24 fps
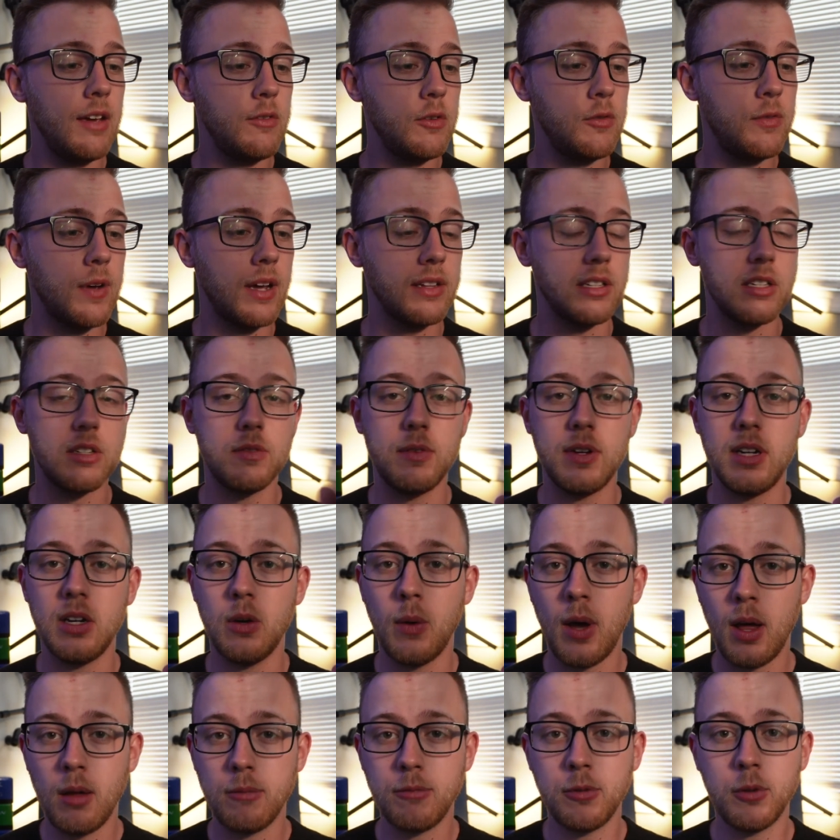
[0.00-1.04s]
If you found this
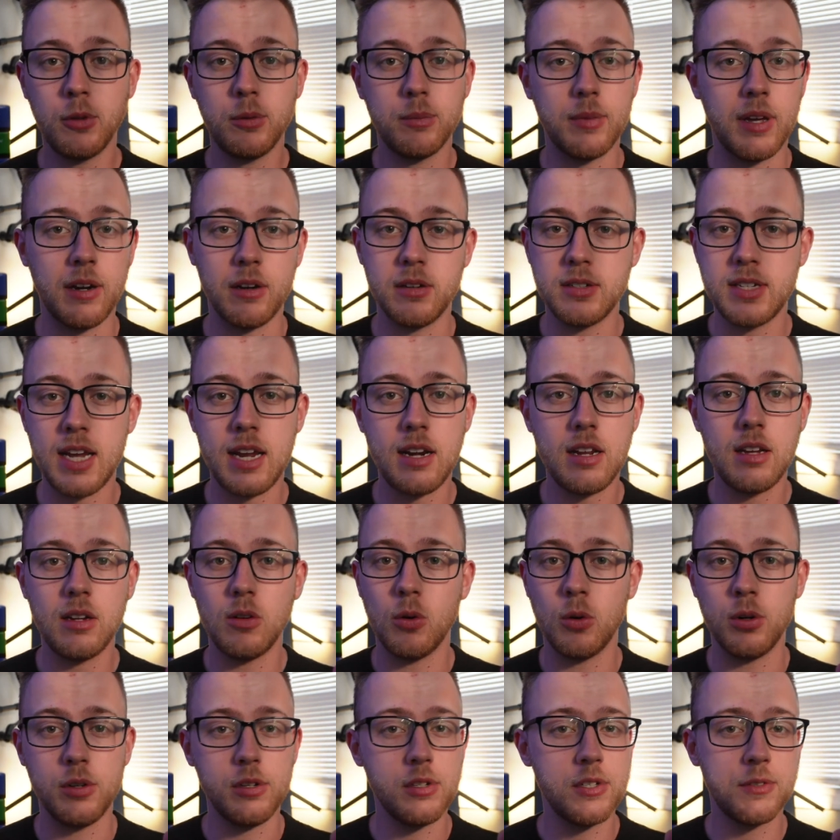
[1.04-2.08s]
video helpful,
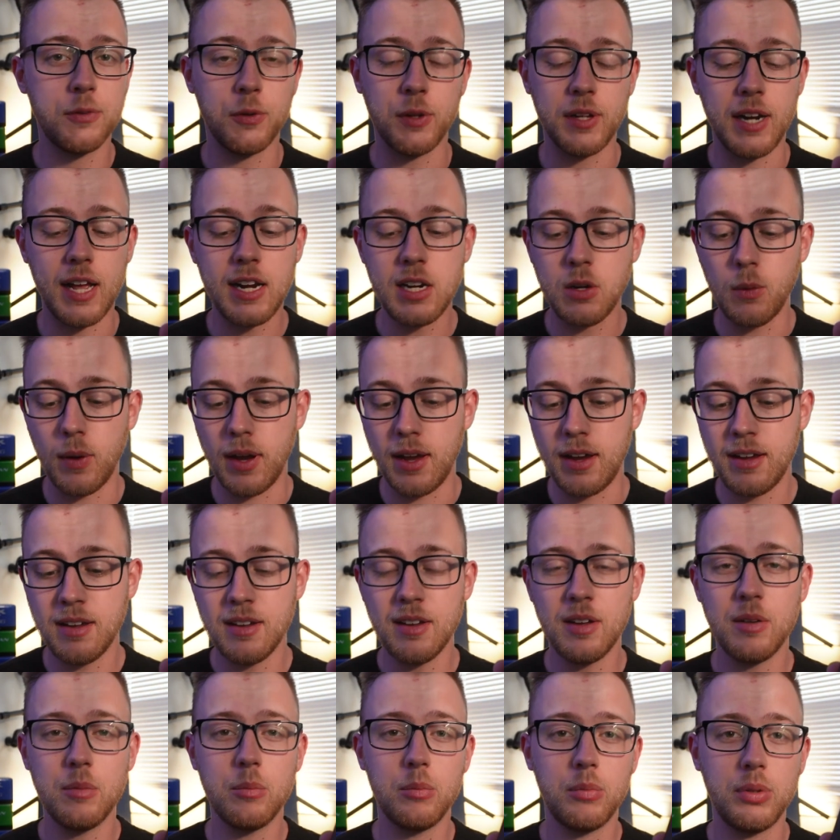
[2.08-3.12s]
entertaining, or useful in any
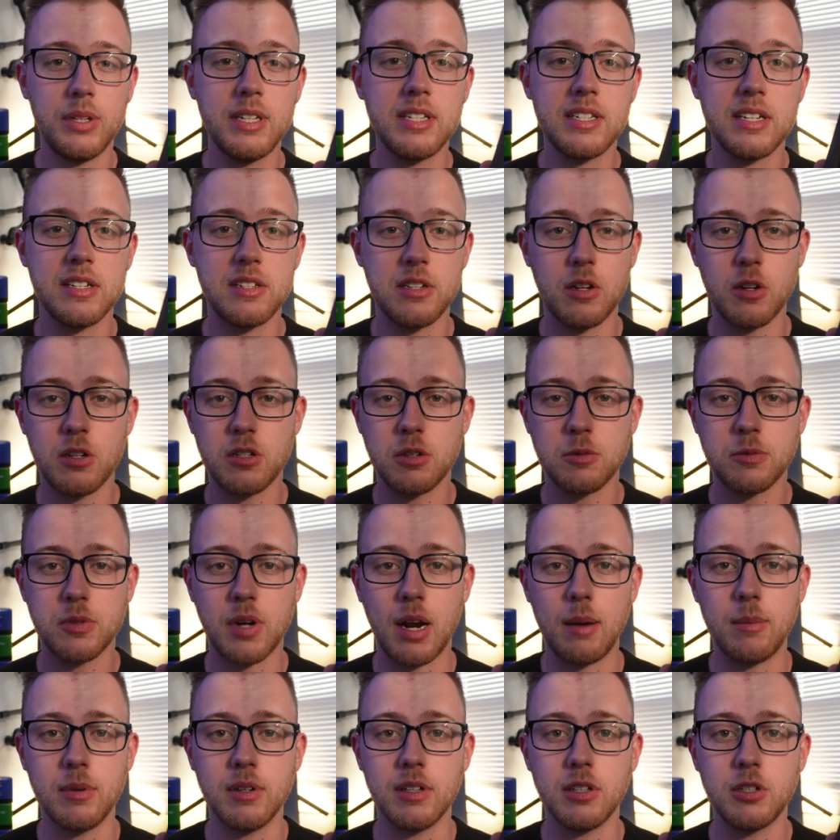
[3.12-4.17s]
way, please consider
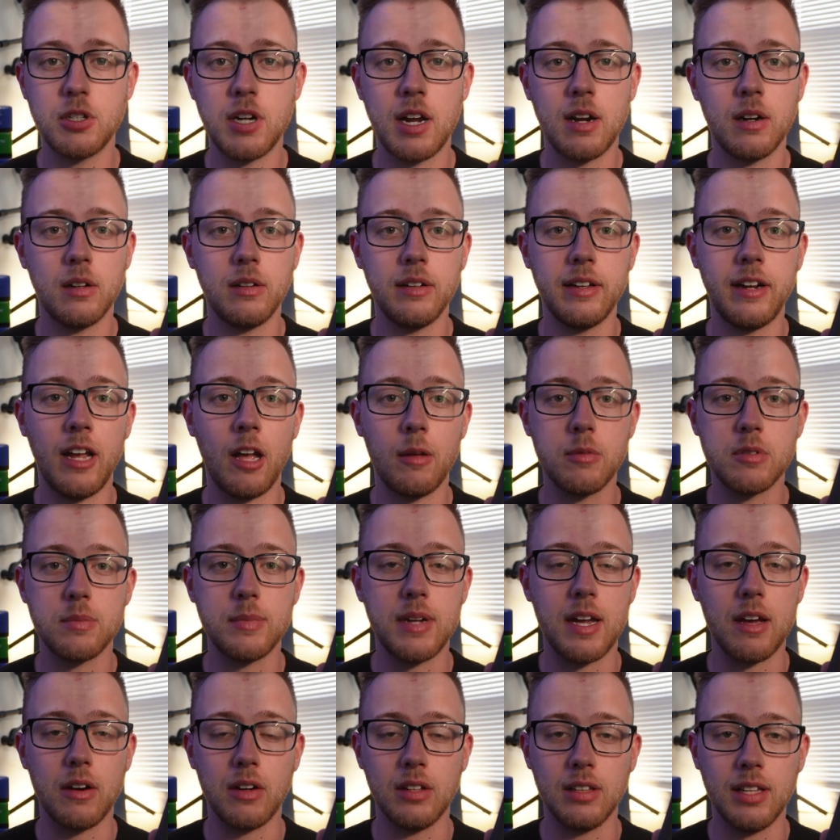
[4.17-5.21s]
subscribing to the channel. It
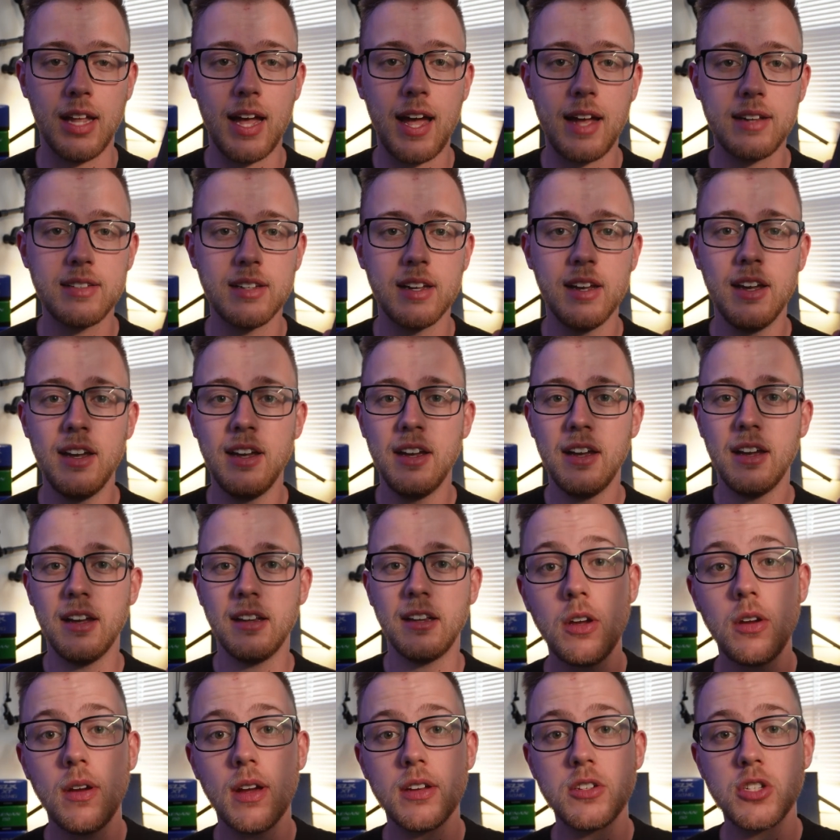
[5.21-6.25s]
helps me out a lot.
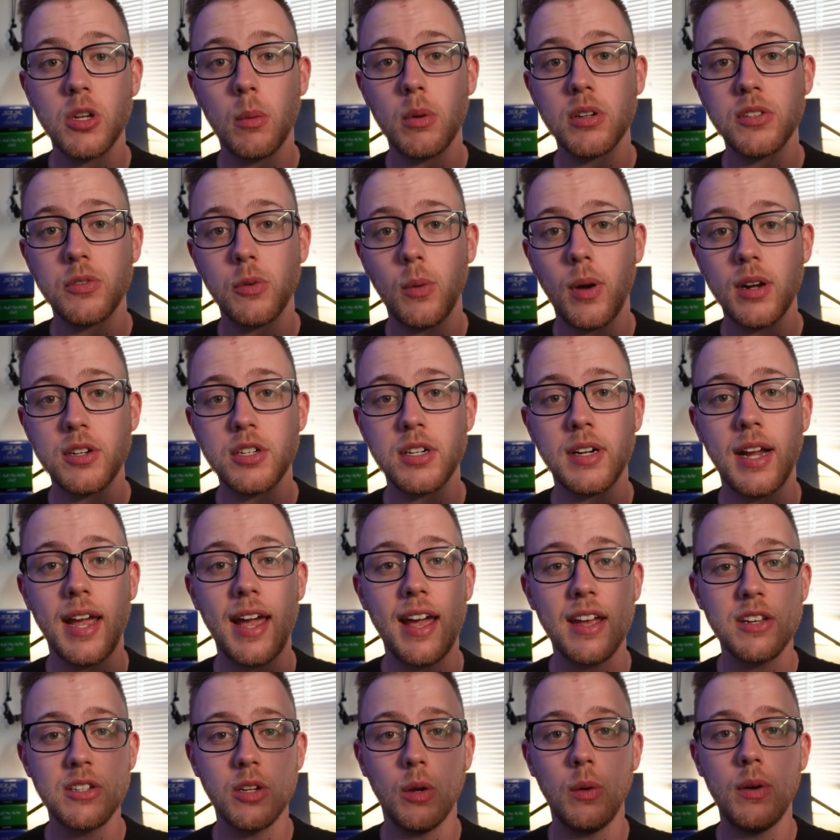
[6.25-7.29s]
Thank you guys so much for
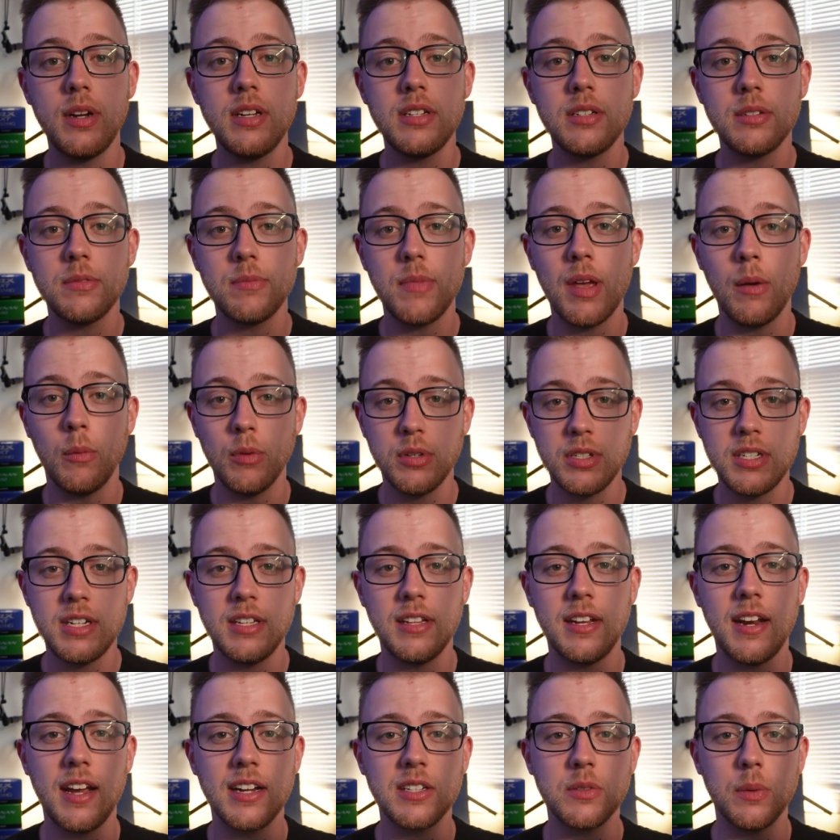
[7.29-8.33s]
watching as always, and we'll
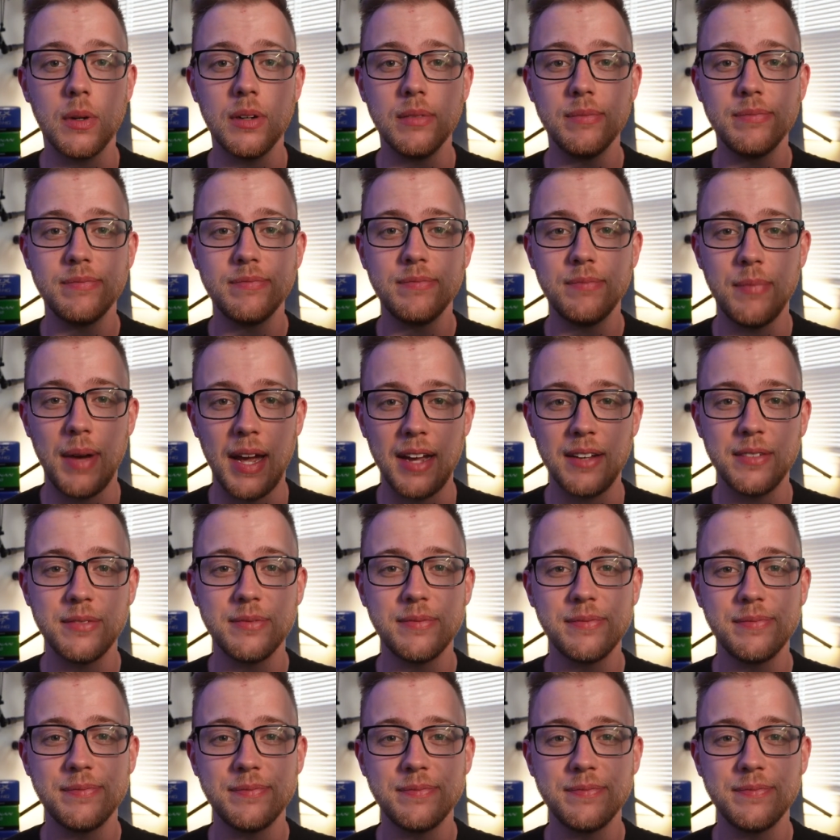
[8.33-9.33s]
see you in the next one. Bye.